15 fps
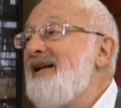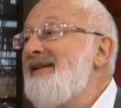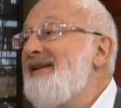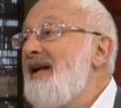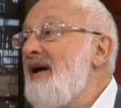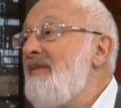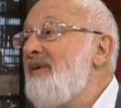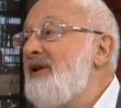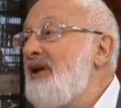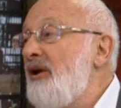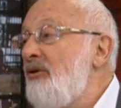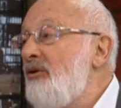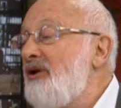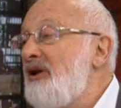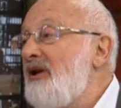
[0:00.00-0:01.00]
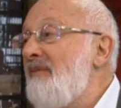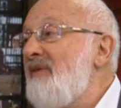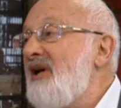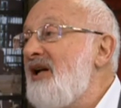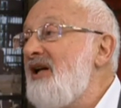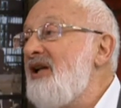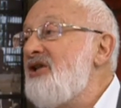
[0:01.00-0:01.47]
the right way to
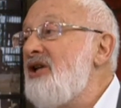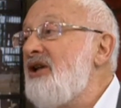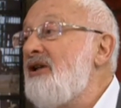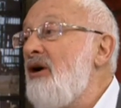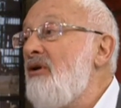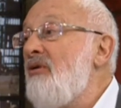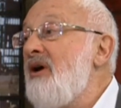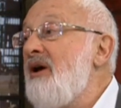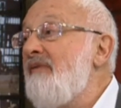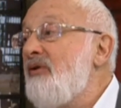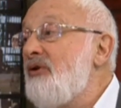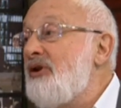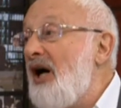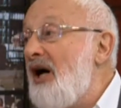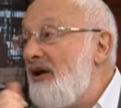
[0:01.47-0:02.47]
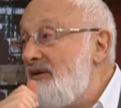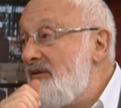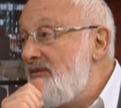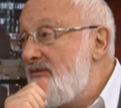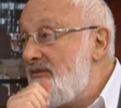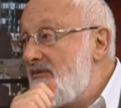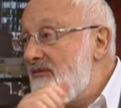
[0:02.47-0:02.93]
use this means called a gift?
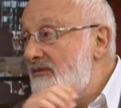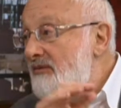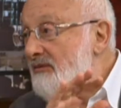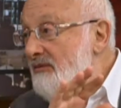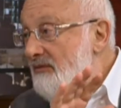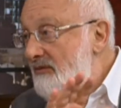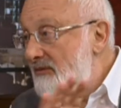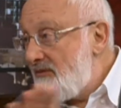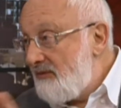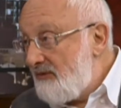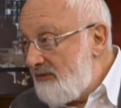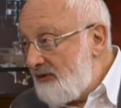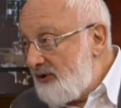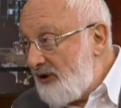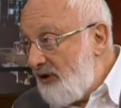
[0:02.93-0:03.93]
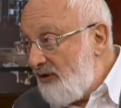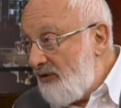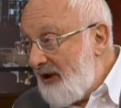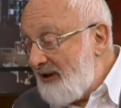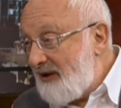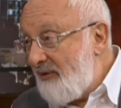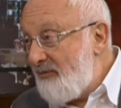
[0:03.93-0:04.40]
Because through
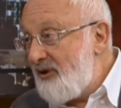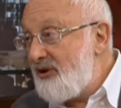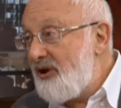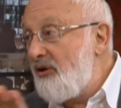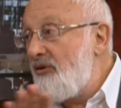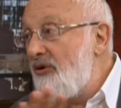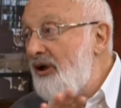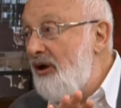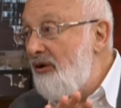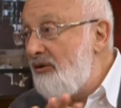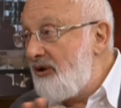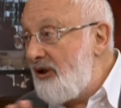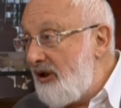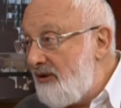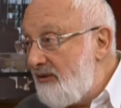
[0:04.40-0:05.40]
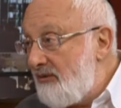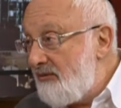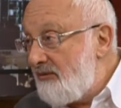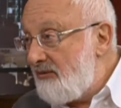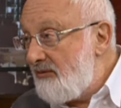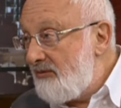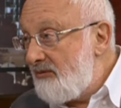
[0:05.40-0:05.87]
gifts, you show her that you love
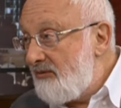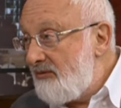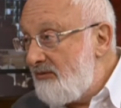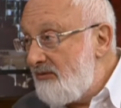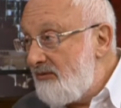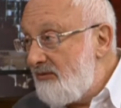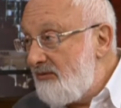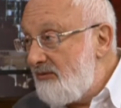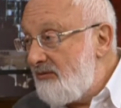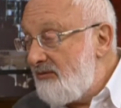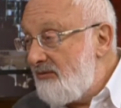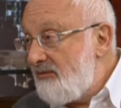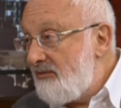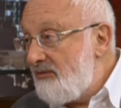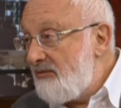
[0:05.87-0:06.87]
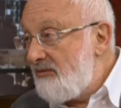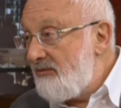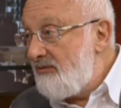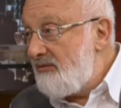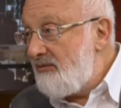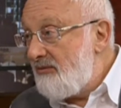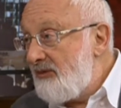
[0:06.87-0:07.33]
her. That's it. You
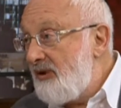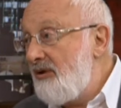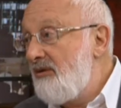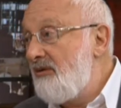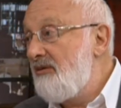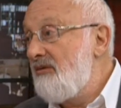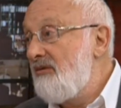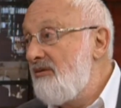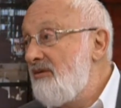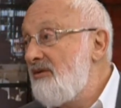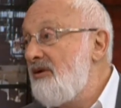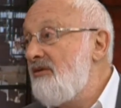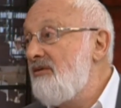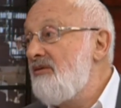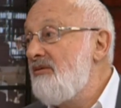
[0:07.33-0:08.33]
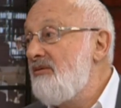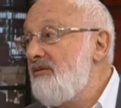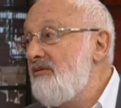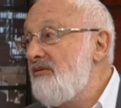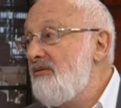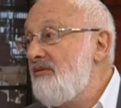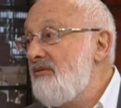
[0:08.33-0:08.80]
buy her, you acquire her
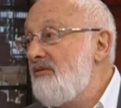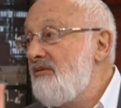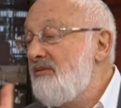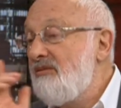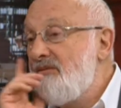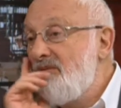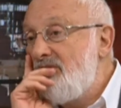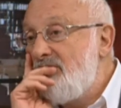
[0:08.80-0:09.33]
for this.